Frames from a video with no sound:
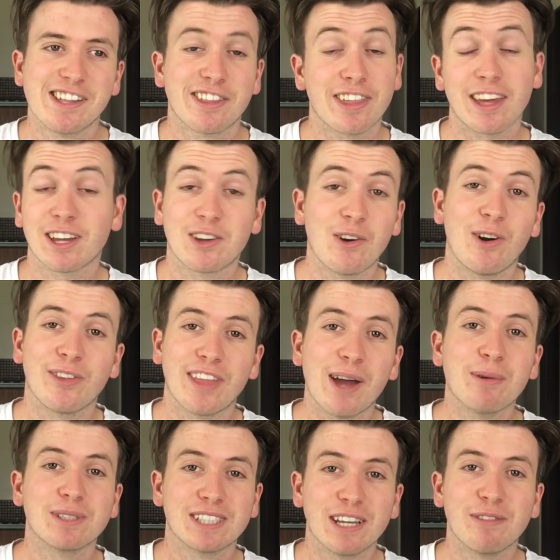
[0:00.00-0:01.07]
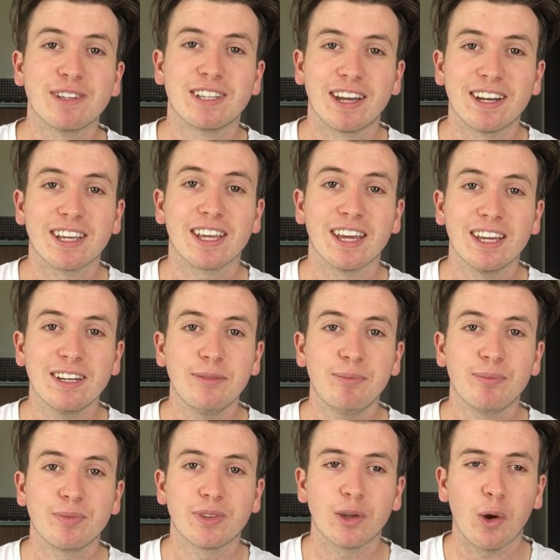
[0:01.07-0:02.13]
thank God that was never done again.
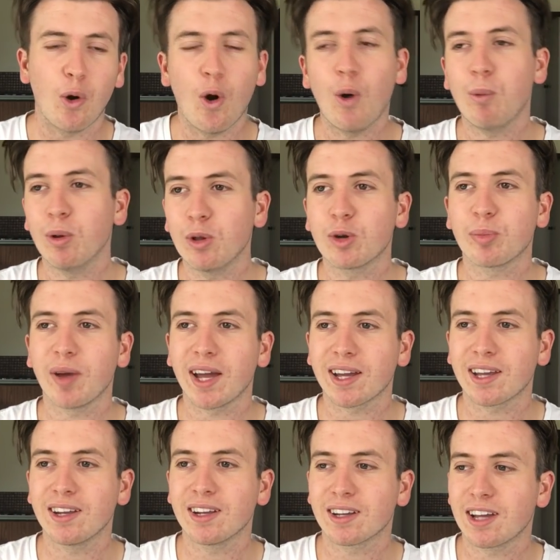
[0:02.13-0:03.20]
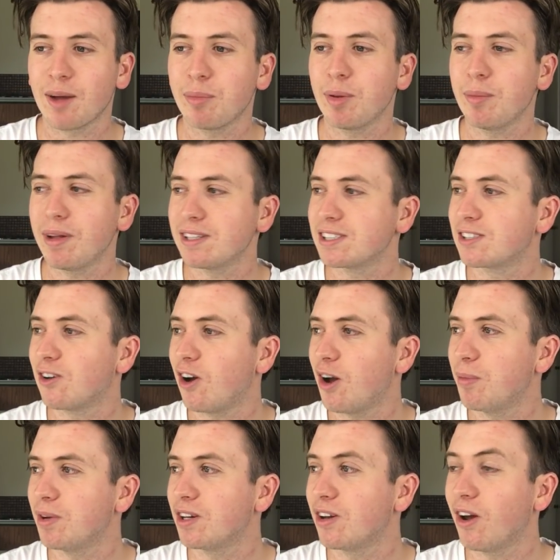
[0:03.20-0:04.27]
Or we'll look back in a couple of months'
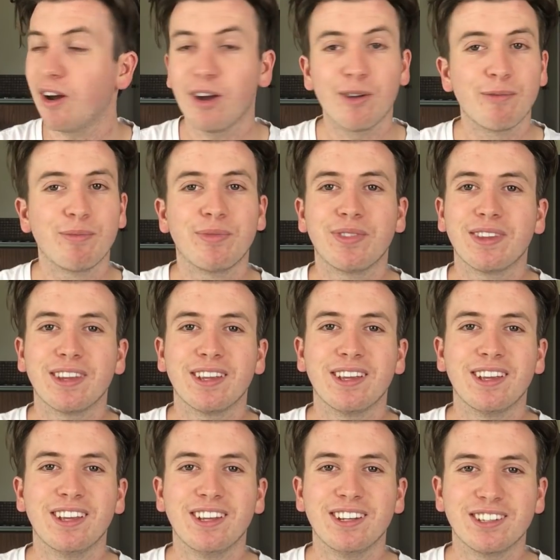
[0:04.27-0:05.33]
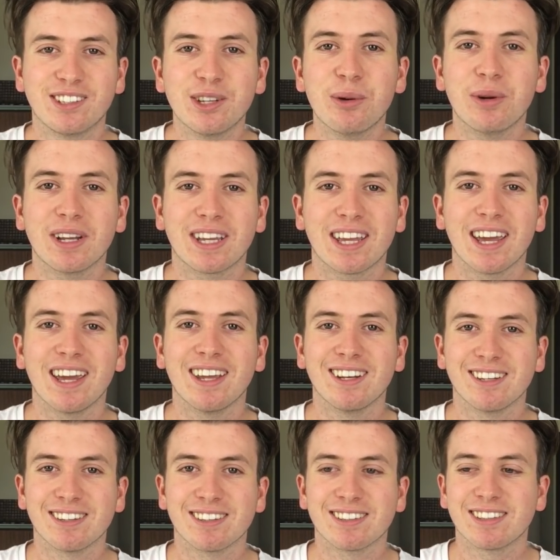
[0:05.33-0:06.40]
time and go, do it
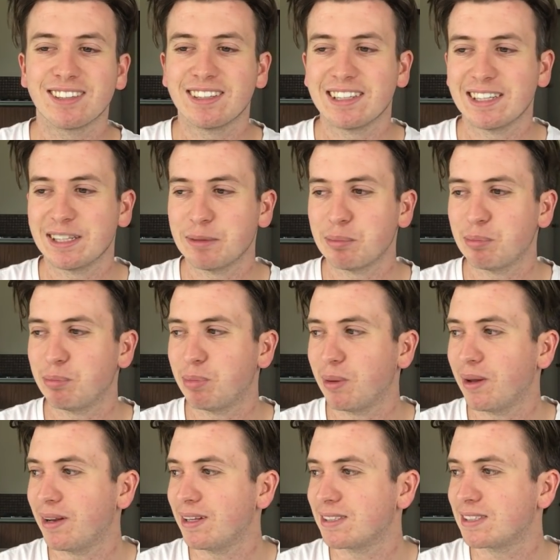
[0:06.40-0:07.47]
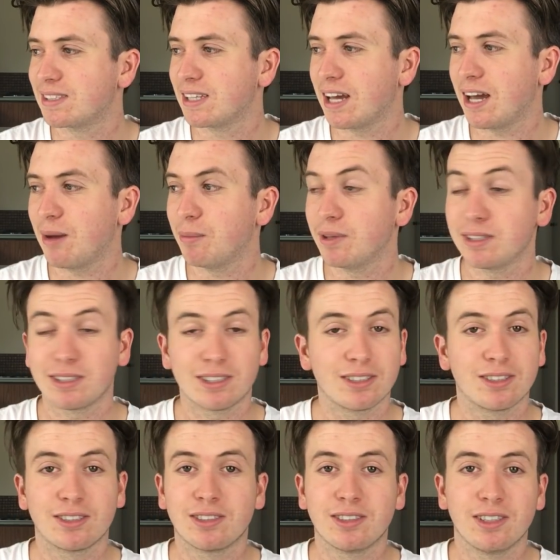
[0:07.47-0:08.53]
again. But it's
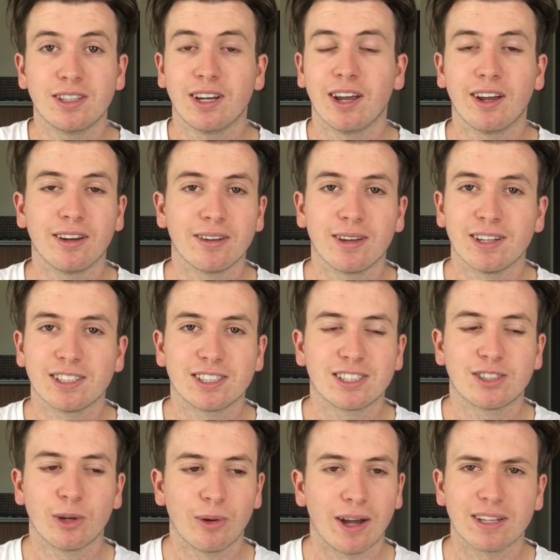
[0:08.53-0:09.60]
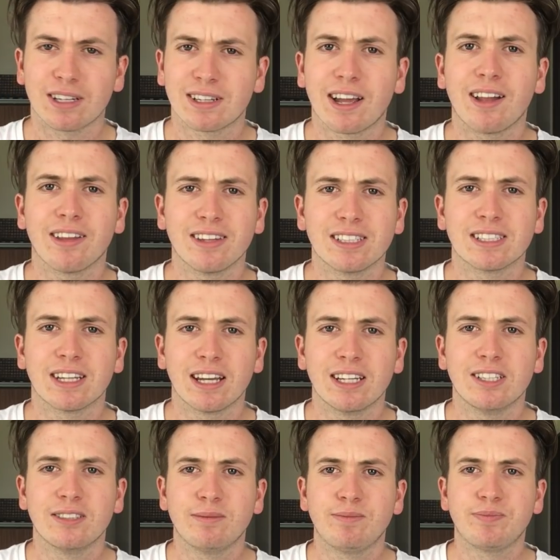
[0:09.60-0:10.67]
you know, it's too hard to tell at this
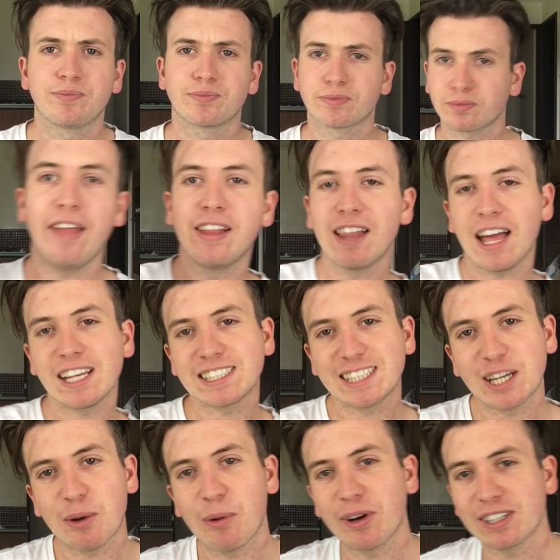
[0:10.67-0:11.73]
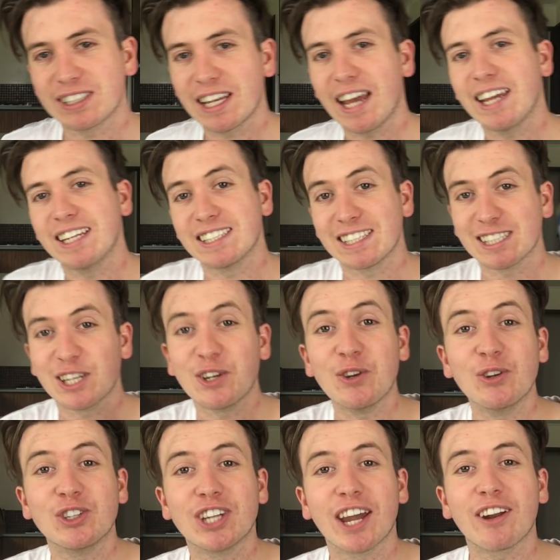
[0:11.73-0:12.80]
stage. And the last thing I want to say is there's a
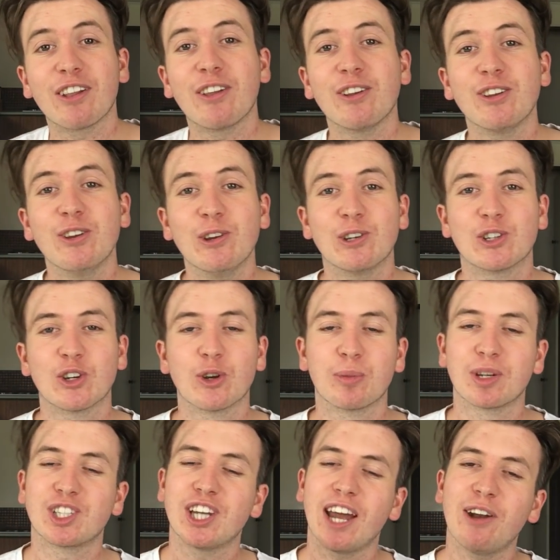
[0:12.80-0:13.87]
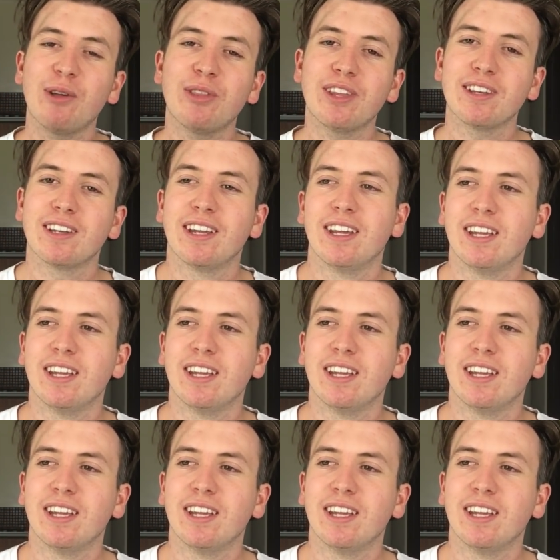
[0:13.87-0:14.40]
new channel on YouTube, a channel that